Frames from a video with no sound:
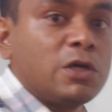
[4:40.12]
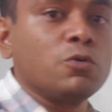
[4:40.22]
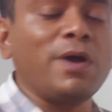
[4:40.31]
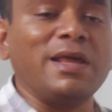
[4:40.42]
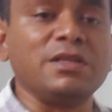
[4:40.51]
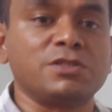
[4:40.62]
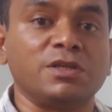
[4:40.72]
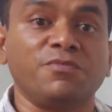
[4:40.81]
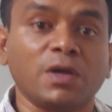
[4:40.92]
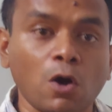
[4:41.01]
to
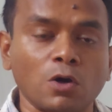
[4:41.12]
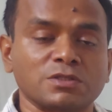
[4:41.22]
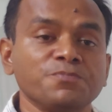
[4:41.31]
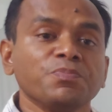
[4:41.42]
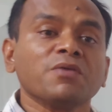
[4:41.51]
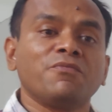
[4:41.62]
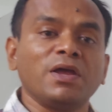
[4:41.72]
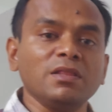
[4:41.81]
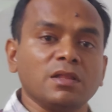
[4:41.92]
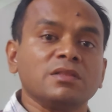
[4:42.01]
elicit, because
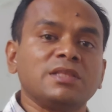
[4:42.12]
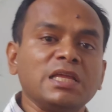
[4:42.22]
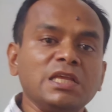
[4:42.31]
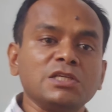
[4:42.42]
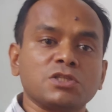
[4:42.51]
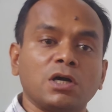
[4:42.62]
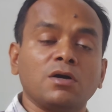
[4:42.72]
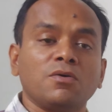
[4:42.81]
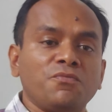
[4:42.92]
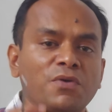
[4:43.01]
when there is
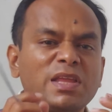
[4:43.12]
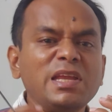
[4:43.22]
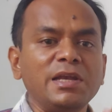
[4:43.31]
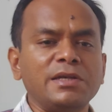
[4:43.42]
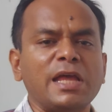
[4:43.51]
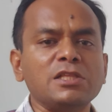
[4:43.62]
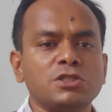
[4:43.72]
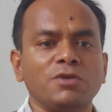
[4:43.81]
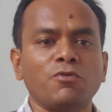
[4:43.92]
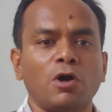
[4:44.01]
a very
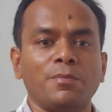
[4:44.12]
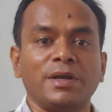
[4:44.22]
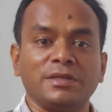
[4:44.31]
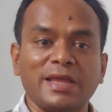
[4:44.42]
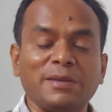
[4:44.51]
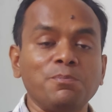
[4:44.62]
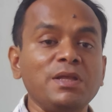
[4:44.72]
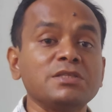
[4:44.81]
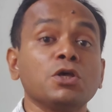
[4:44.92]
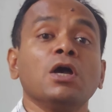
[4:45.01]
dense involvement, that
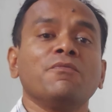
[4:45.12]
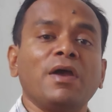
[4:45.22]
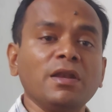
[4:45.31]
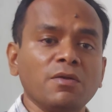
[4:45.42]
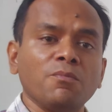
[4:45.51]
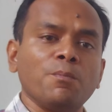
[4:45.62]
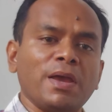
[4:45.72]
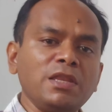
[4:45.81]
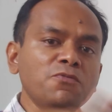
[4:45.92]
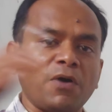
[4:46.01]
means when
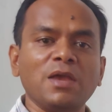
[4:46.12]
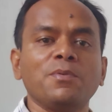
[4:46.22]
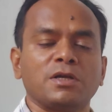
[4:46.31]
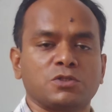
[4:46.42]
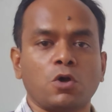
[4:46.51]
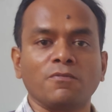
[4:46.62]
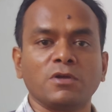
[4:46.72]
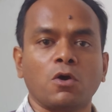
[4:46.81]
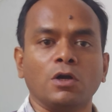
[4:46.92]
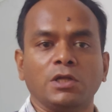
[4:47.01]
many fibers of the
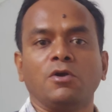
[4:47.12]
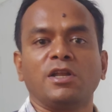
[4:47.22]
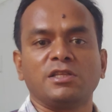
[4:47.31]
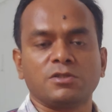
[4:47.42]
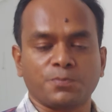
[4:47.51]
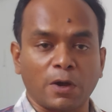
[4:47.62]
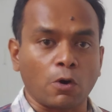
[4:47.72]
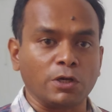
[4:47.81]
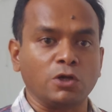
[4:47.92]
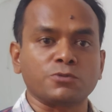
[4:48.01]

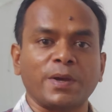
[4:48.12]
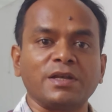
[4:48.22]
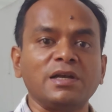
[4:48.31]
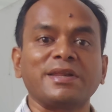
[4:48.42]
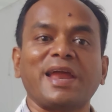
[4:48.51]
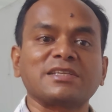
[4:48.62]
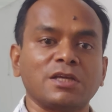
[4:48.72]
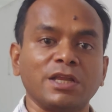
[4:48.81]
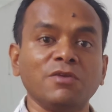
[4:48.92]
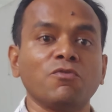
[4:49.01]
corticospinal tracts
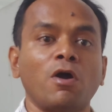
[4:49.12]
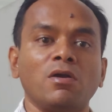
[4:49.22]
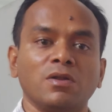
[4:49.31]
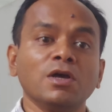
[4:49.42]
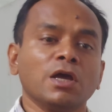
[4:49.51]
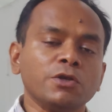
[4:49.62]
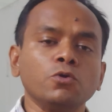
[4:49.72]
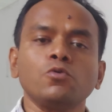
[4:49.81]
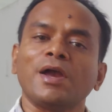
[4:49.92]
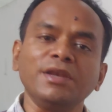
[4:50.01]
are involved
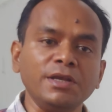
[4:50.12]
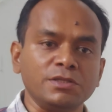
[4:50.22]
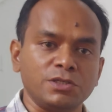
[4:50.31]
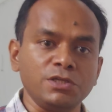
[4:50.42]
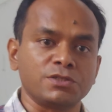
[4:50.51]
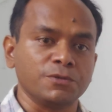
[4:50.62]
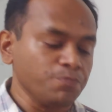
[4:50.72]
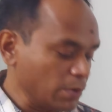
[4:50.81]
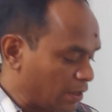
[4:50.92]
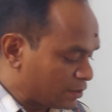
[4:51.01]
due to any disease,
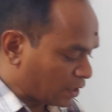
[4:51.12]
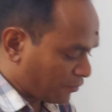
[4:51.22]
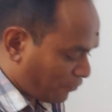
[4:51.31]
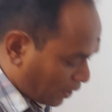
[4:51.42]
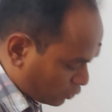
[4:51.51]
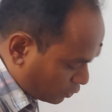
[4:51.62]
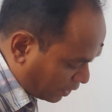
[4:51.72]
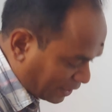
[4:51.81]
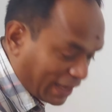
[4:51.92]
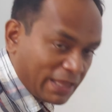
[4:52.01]
the
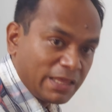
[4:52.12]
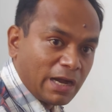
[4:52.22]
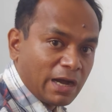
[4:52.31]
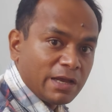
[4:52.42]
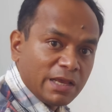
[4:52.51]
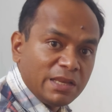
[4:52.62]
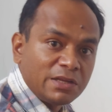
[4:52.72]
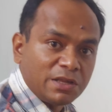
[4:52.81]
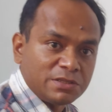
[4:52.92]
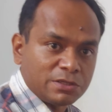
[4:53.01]
reflexogenic area
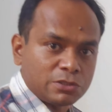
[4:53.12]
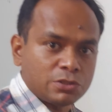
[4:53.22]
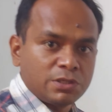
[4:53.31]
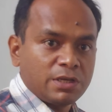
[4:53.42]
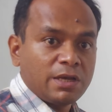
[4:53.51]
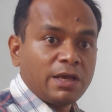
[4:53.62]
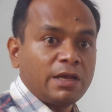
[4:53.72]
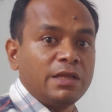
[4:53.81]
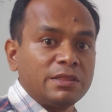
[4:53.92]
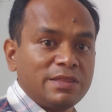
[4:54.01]
increases.
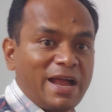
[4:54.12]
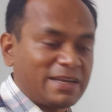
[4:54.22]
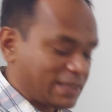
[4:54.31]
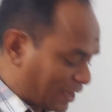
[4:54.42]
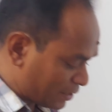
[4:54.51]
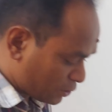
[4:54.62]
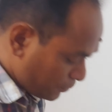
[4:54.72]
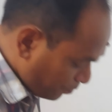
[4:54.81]
In that case,